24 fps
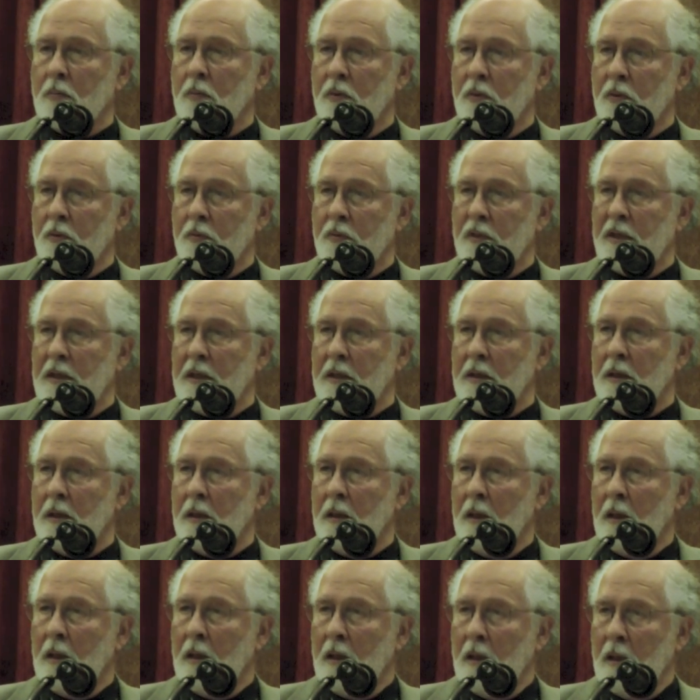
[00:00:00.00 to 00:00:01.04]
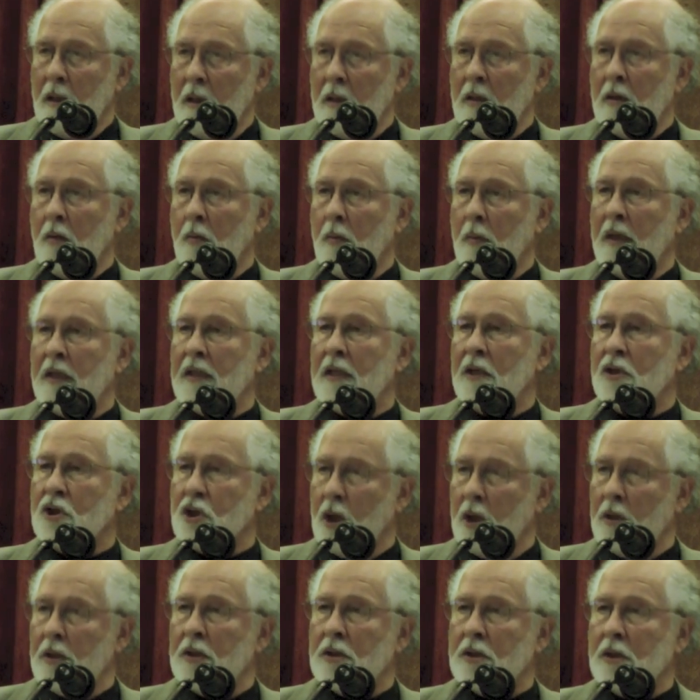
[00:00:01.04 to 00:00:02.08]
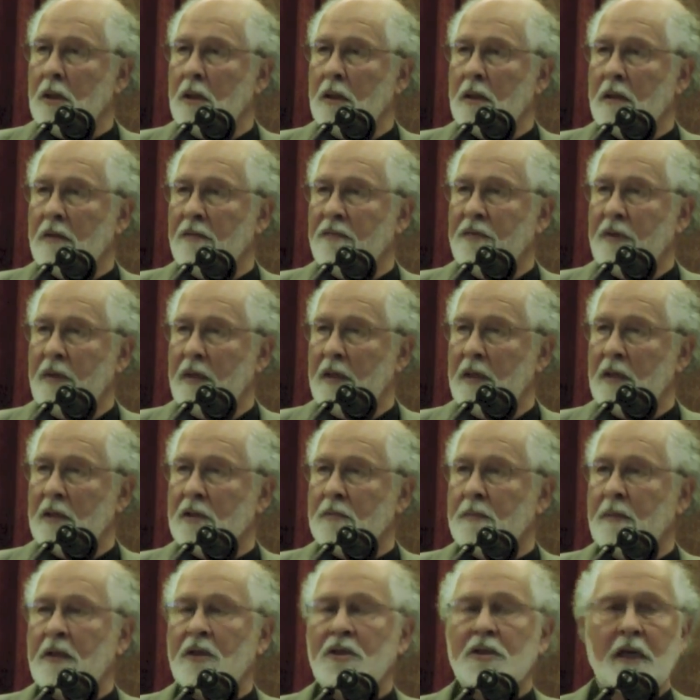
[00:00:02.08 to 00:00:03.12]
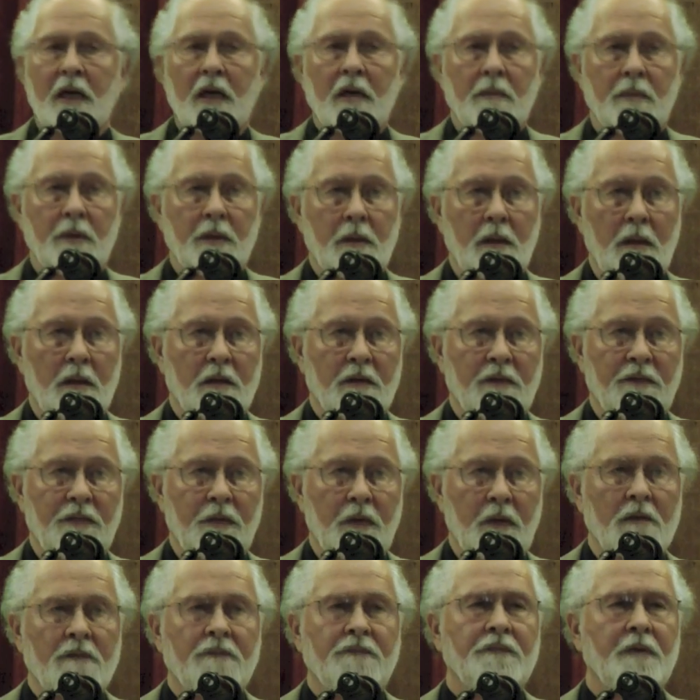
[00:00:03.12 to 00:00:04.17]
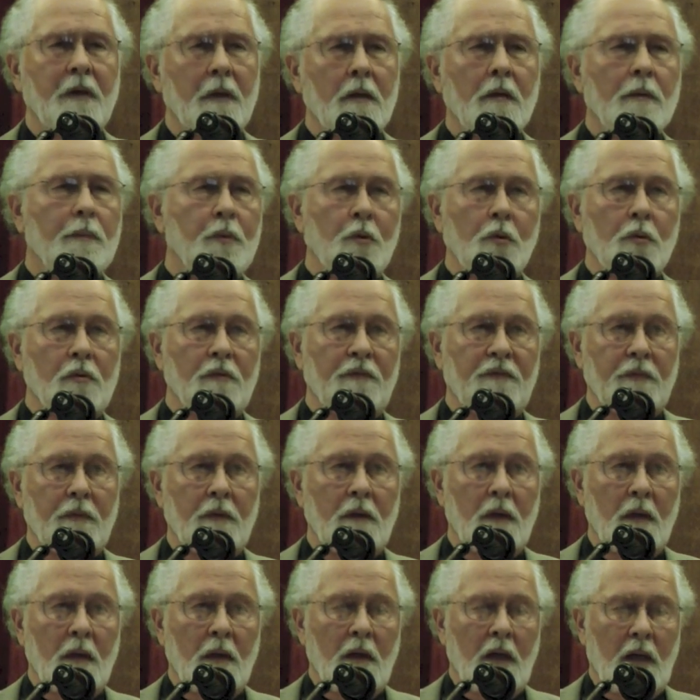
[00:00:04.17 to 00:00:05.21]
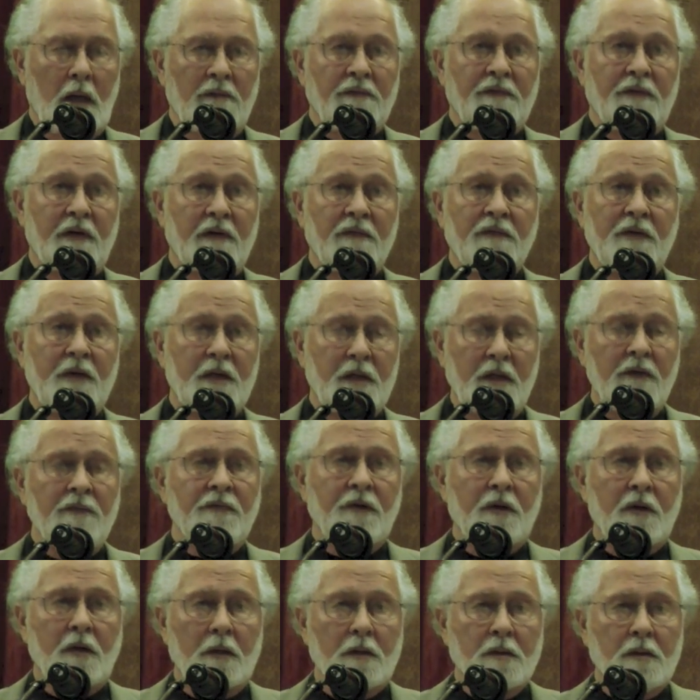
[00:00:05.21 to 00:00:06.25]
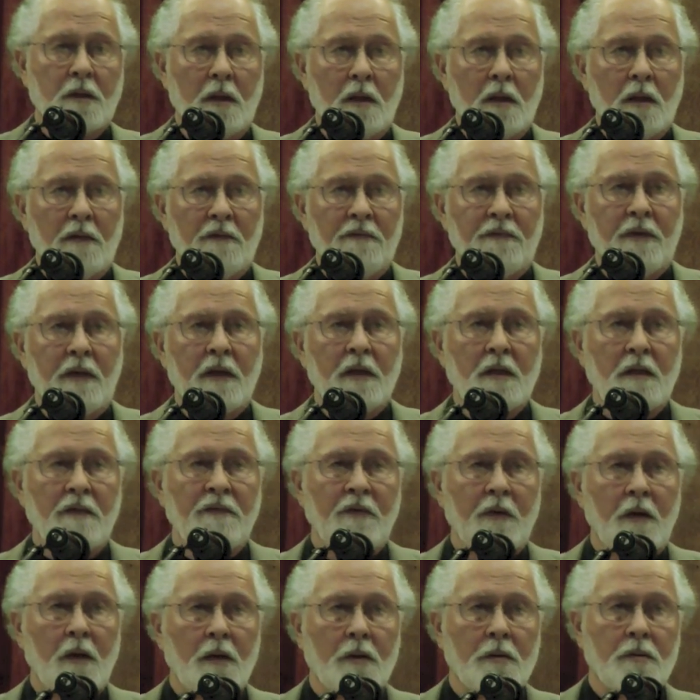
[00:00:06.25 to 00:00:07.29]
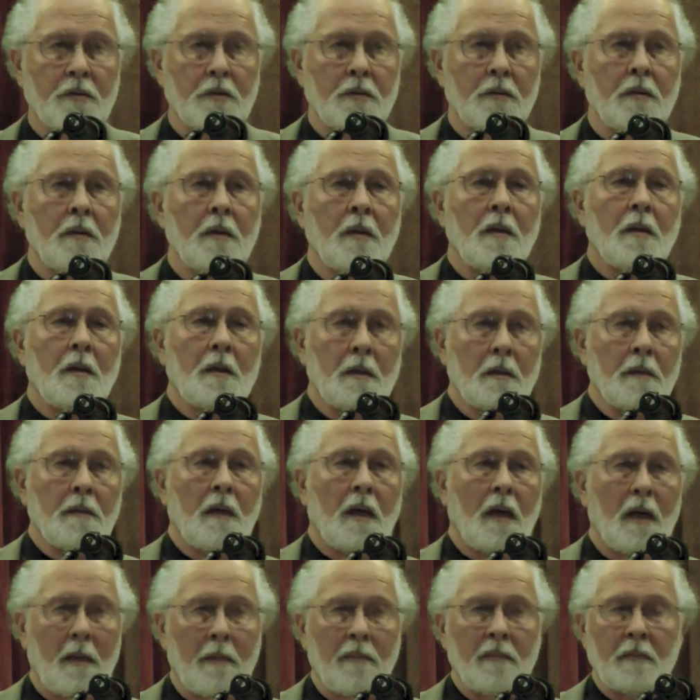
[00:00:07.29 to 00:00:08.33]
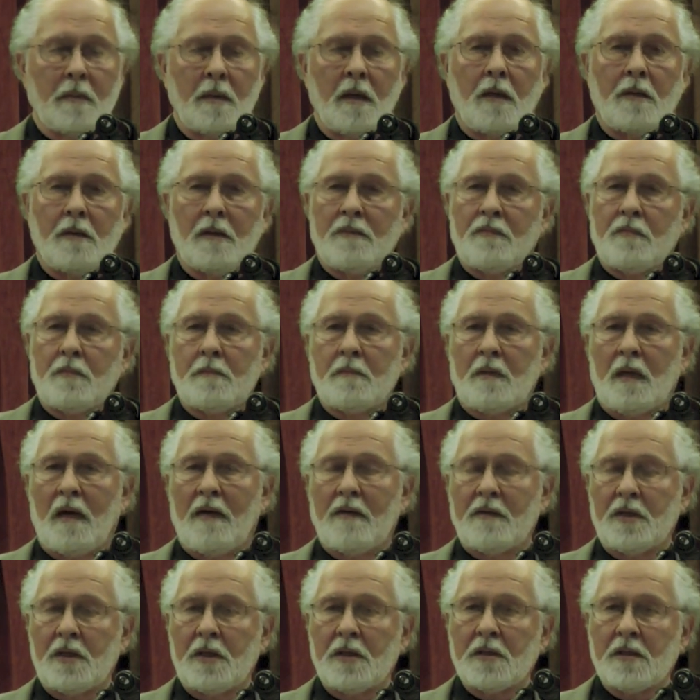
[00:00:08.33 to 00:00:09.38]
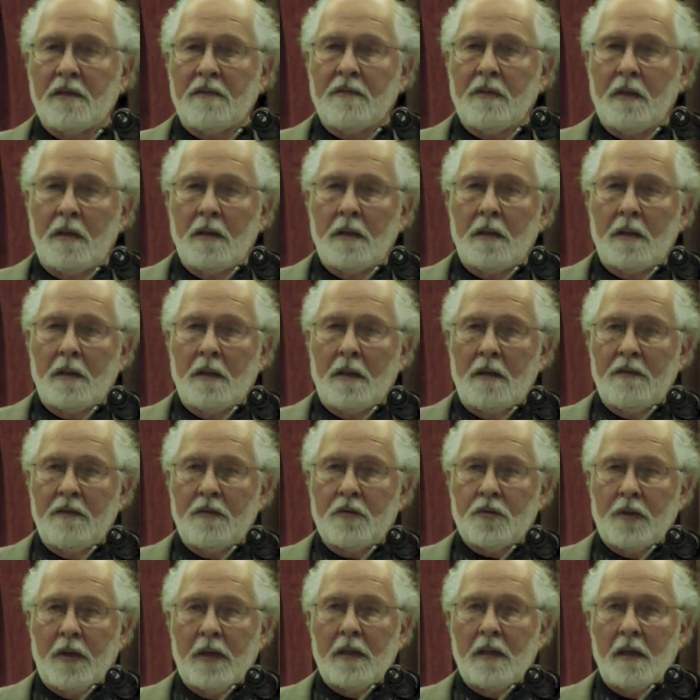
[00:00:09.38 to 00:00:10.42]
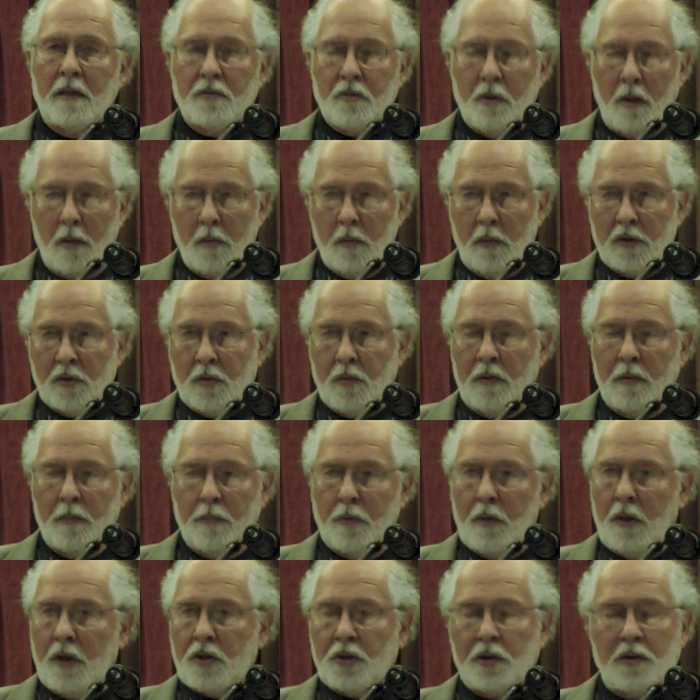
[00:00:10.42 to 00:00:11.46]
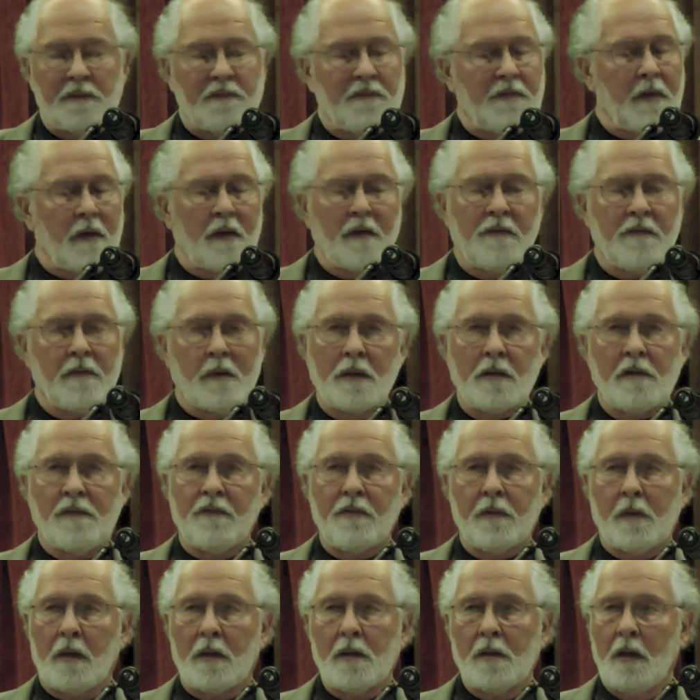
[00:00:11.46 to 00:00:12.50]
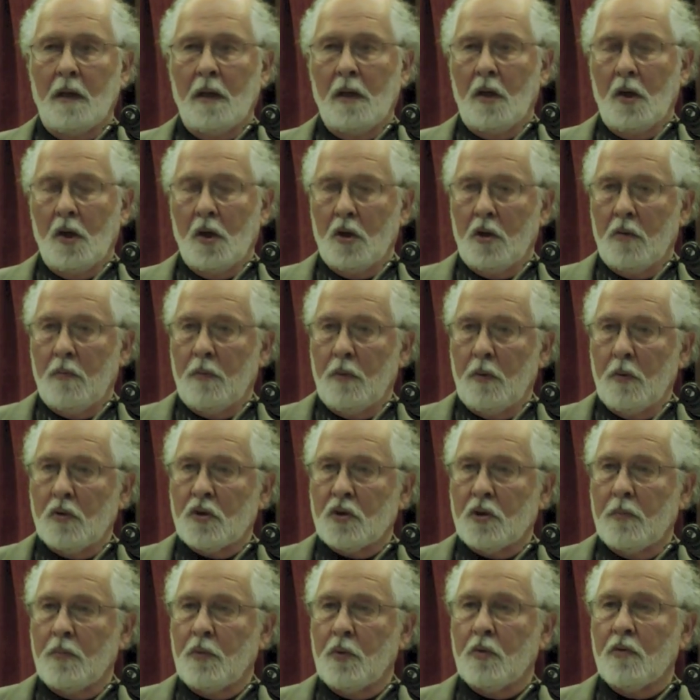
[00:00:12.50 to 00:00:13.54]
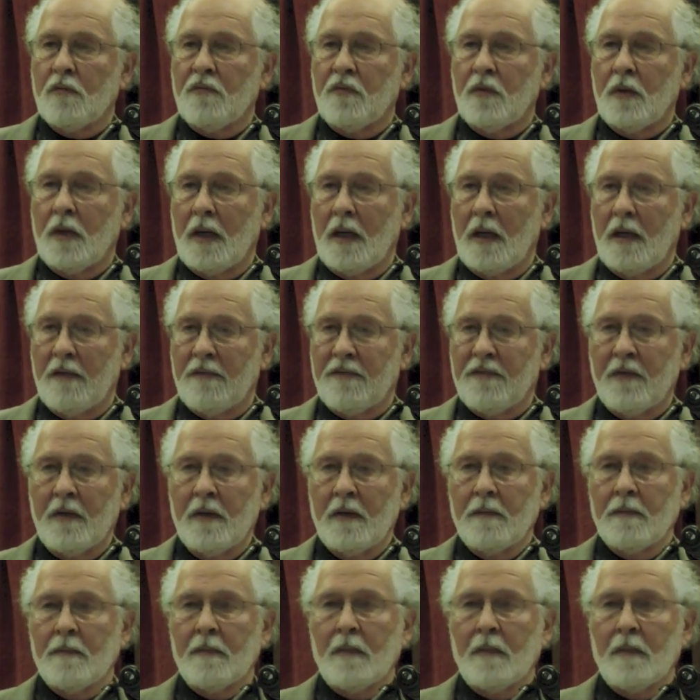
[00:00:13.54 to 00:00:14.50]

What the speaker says: with a reed, in the way that Chinese calligraphy is, but it's Arabic calligraphy, and it's very beautiful and very, very difficult to I had years of calligraphy training. I tried once with a brush. It's very, very difficult to produce a beautiful aleph.